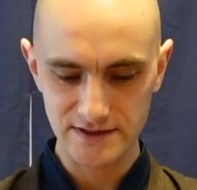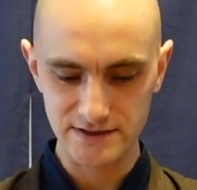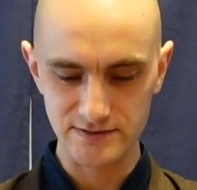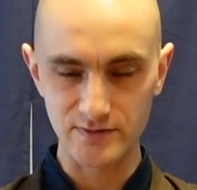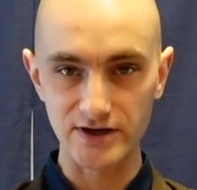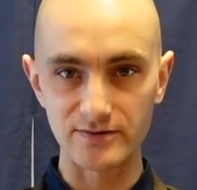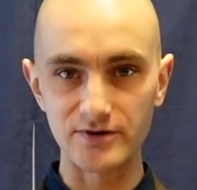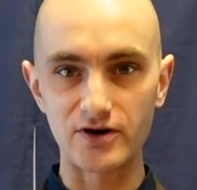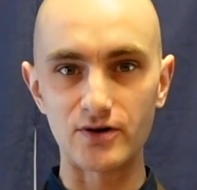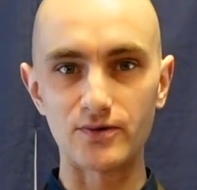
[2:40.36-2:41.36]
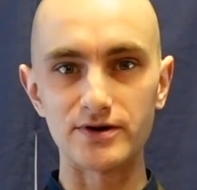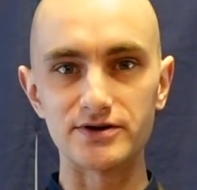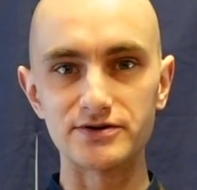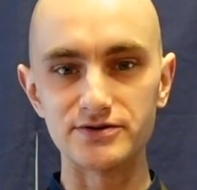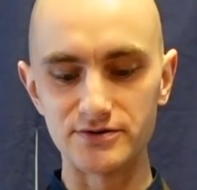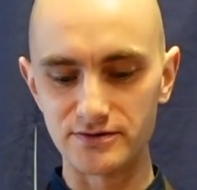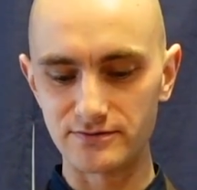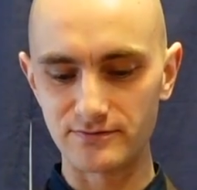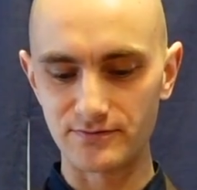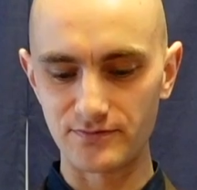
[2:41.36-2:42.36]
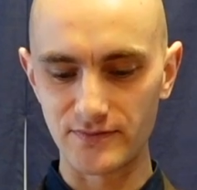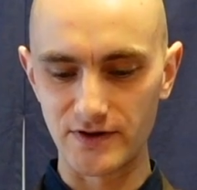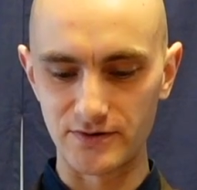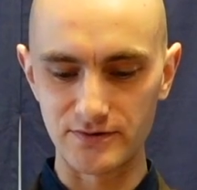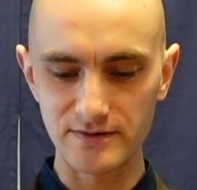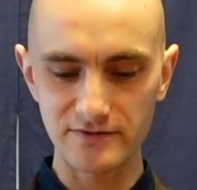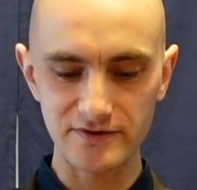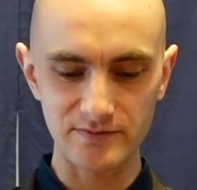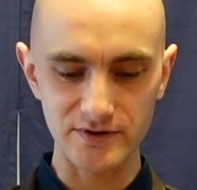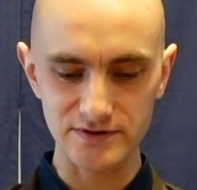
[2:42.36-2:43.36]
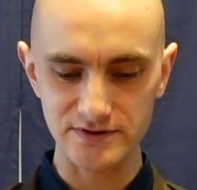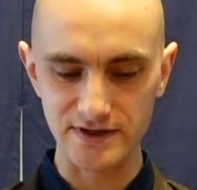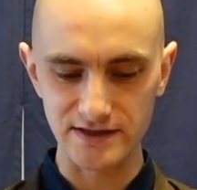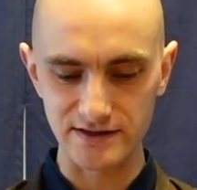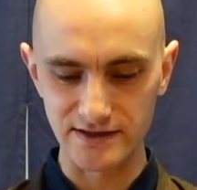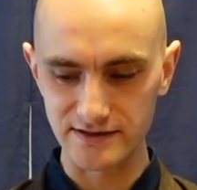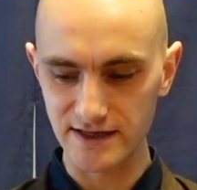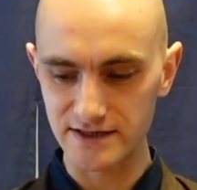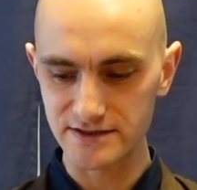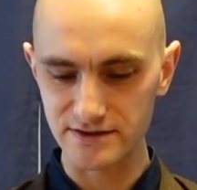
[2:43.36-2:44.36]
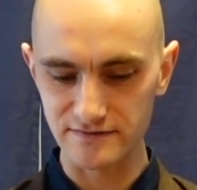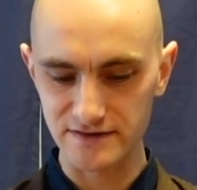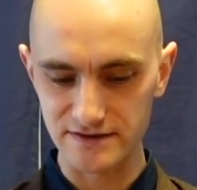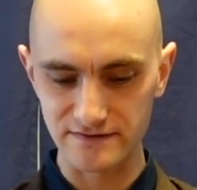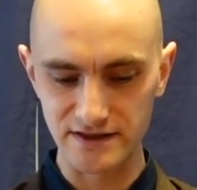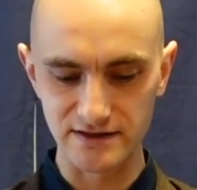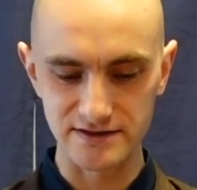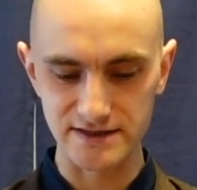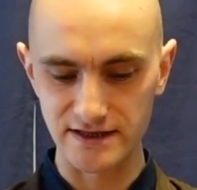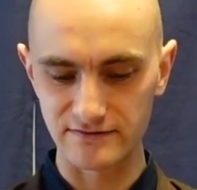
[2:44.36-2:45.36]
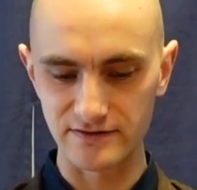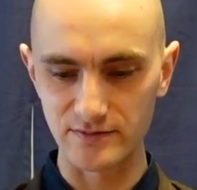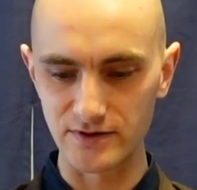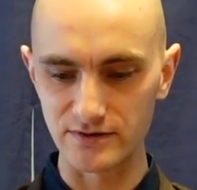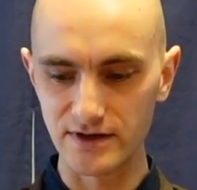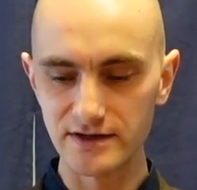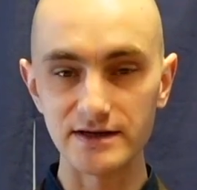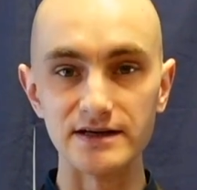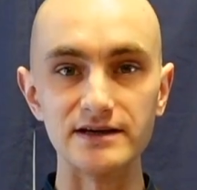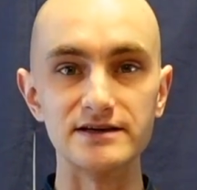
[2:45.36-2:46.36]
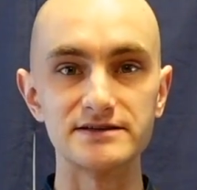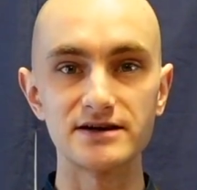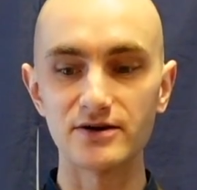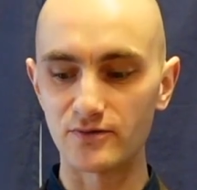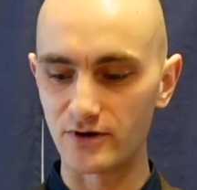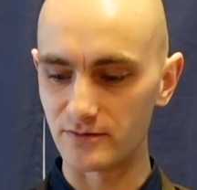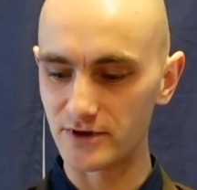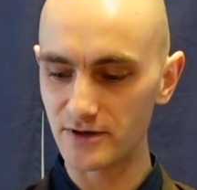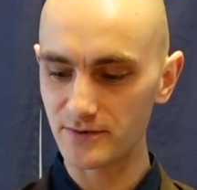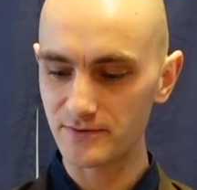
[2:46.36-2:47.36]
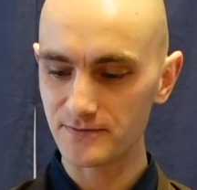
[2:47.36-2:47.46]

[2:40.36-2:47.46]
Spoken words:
Just bring up the hot water to the rim of the bowl so that the entire surface of the inner side of the bowl is warmed up.